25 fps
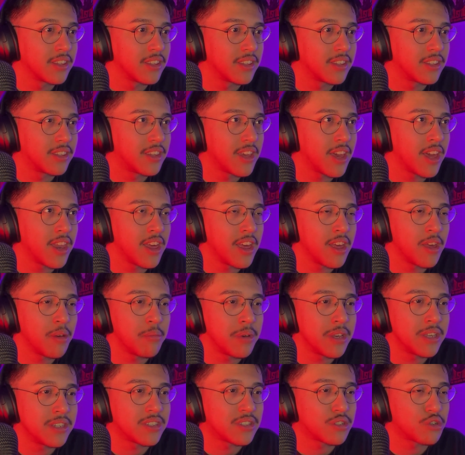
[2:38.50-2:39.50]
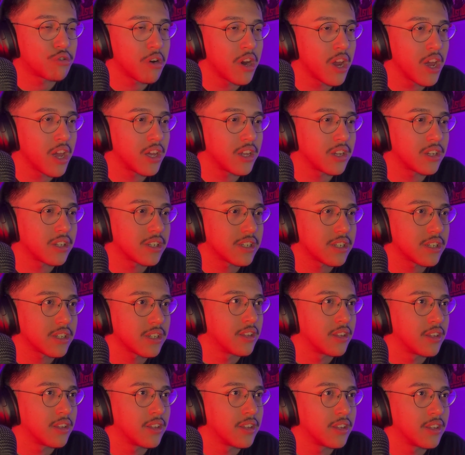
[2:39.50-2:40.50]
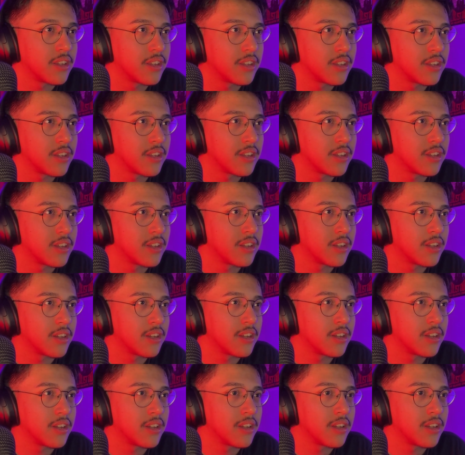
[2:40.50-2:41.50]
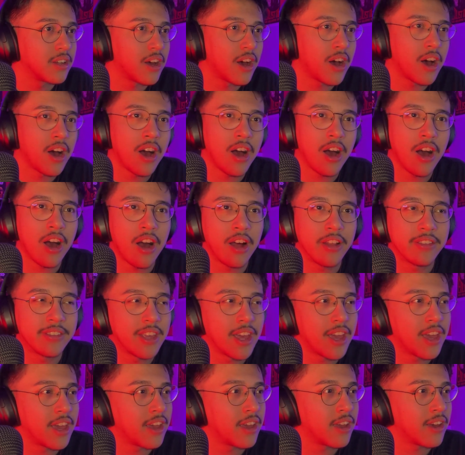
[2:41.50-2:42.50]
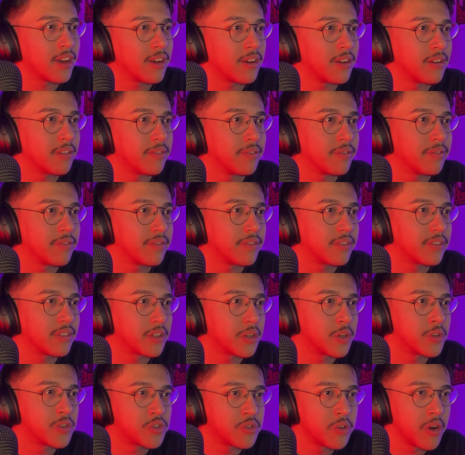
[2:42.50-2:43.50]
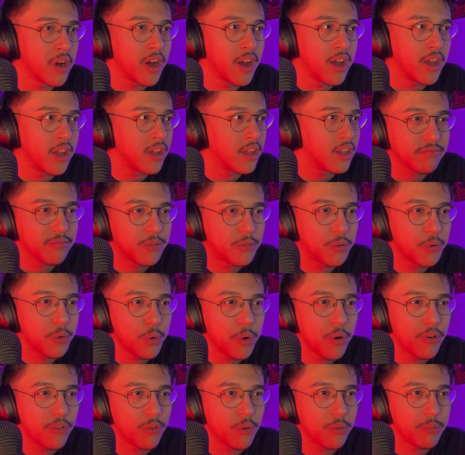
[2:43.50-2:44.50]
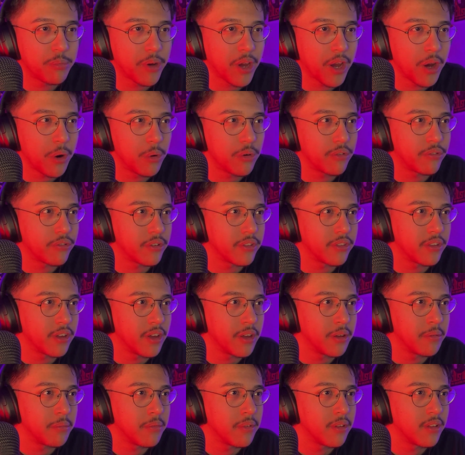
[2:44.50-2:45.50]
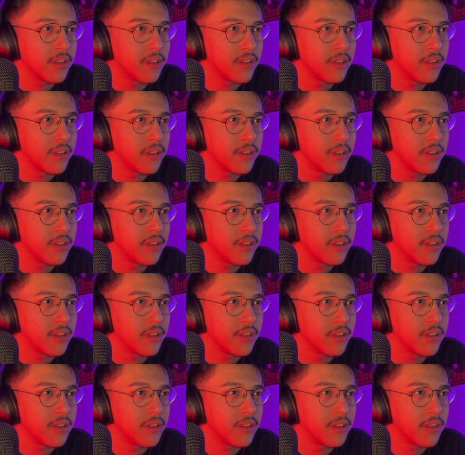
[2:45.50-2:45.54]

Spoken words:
Get him, he's trash. Aw, damn. Good try. Too overpowered for them.